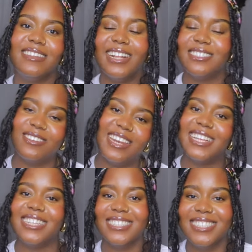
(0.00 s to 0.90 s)
I did not
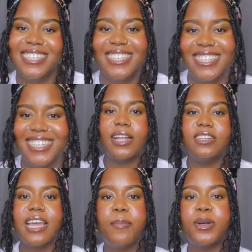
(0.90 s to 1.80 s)
like them. So
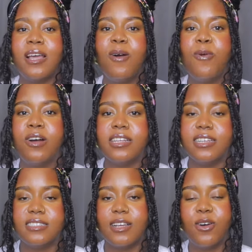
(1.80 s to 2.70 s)
another important one
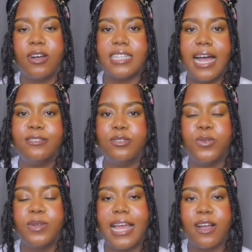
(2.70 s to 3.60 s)
is the course that has to
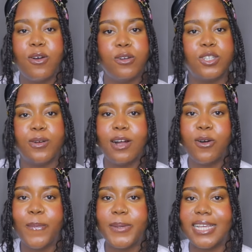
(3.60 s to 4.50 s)
do with like cultural
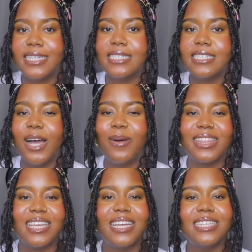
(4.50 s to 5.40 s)
competency. Now I
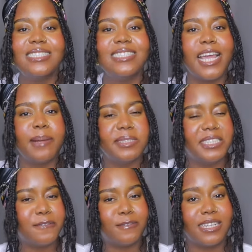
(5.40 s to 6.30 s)
think it's
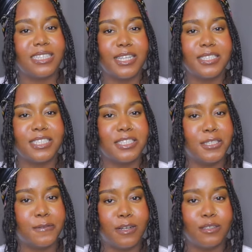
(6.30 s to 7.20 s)
named different things in
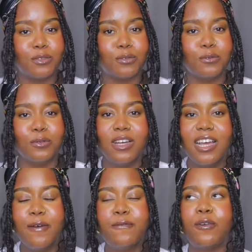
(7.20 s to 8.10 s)
different school.
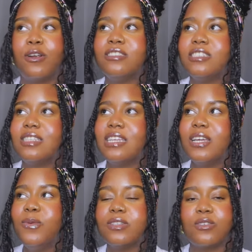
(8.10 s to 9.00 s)
For us, I
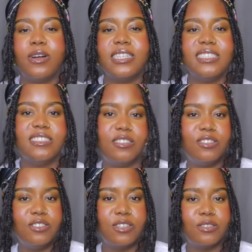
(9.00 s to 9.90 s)
think it was called
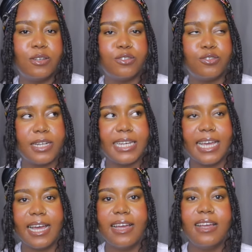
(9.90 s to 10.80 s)
Indigenous
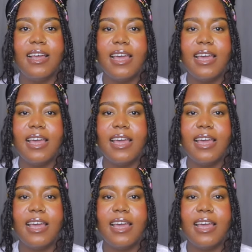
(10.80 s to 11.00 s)
Australia.